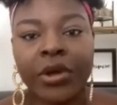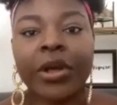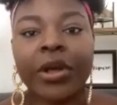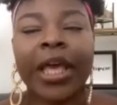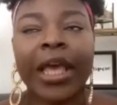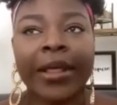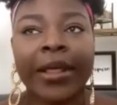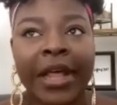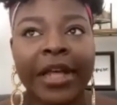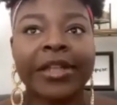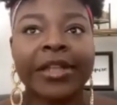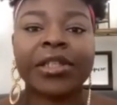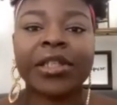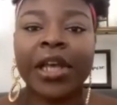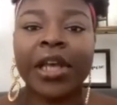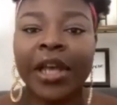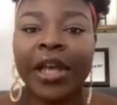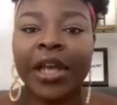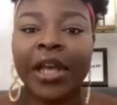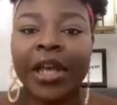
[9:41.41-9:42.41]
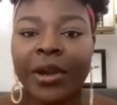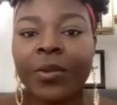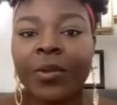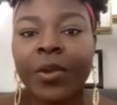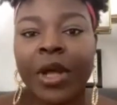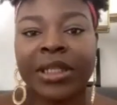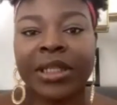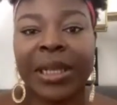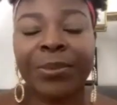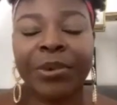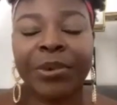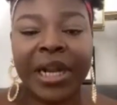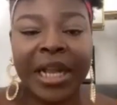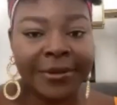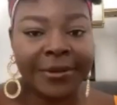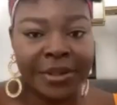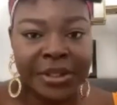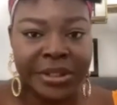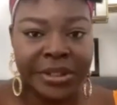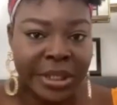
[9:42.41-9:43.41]
okay, like certain words I
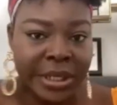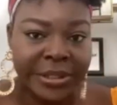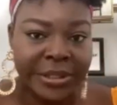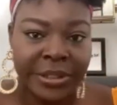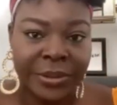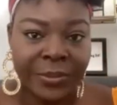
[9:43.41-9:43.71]
pronounce a certain